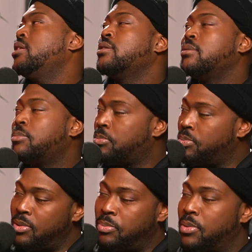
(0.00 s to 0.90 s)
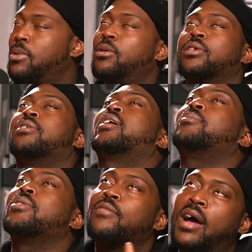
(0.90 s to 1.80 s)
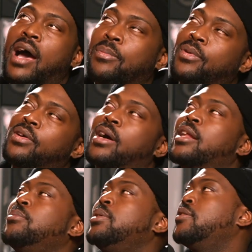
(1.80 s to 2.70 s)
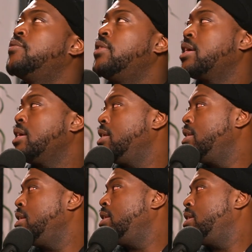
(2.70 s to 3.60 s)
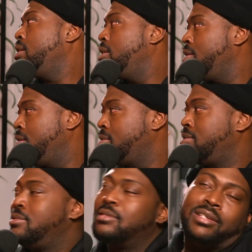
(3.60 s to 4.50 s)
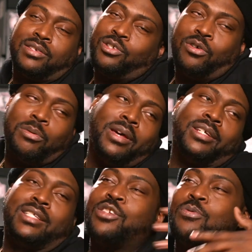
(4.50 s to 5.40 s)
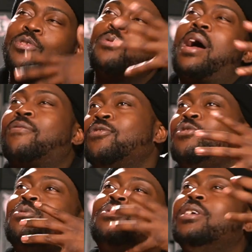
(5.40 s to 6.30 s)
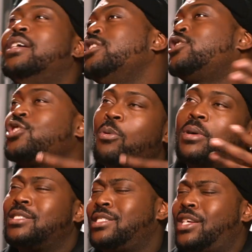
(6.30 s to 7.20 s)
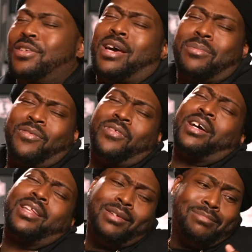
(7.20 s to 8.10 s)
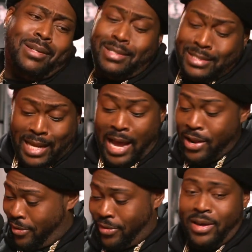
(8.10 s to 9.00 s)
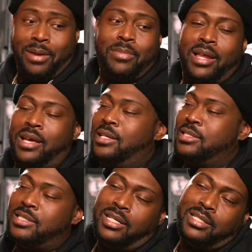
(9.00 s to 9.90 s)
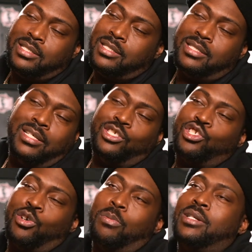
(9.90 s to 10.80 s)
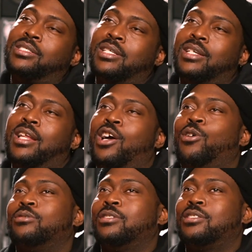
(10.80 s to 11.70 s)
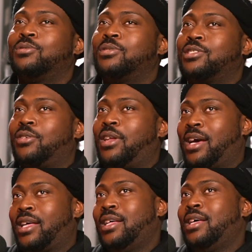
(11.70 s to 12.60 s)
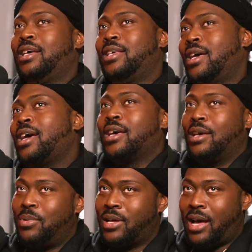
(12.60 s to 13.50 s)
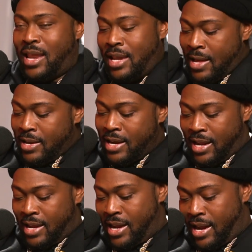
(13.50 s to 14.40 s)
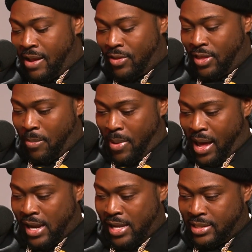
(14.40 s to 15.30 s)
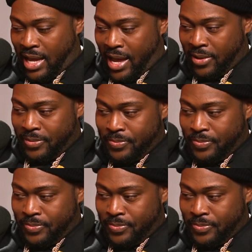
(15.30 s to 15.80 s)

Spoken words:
the promoter. You got to be the rapper. You got to be the fucking the tour manager. Like you have to do so much shit. You got to be fucking a designer. You got to be like it's so much shit that goes into it. So like and then the other thing about it is like